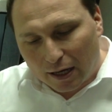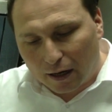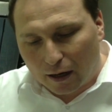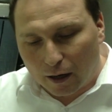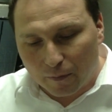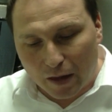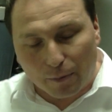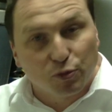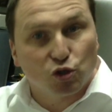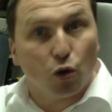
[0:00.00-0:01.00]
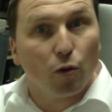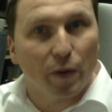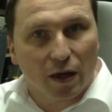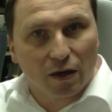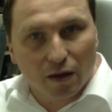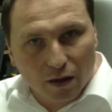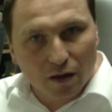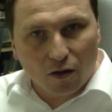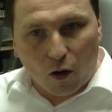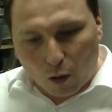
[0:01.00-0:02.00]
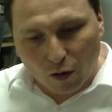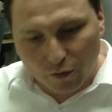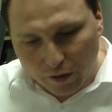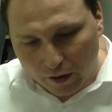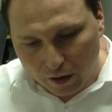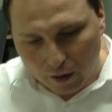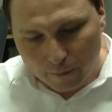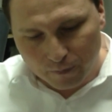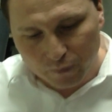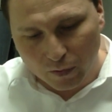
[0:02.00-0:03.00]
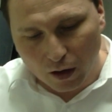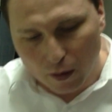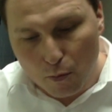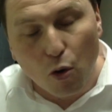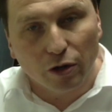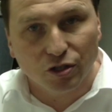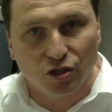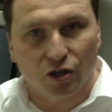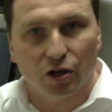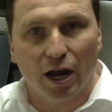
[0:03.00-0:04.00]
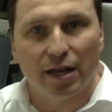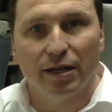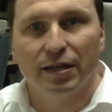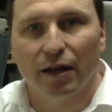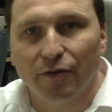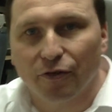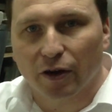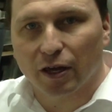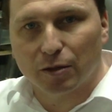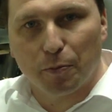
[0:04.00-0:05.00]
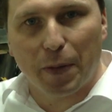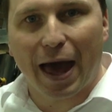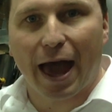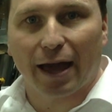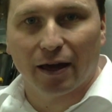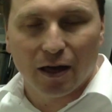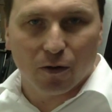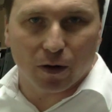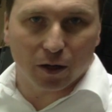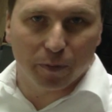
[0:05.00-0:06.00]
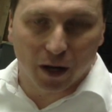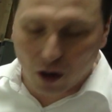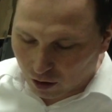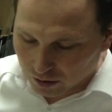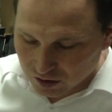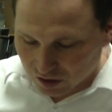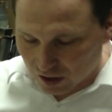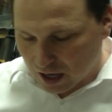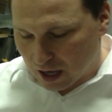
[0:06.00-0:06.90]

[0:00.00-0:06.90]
absorbing all of the moisture and delivering it back where it belongs.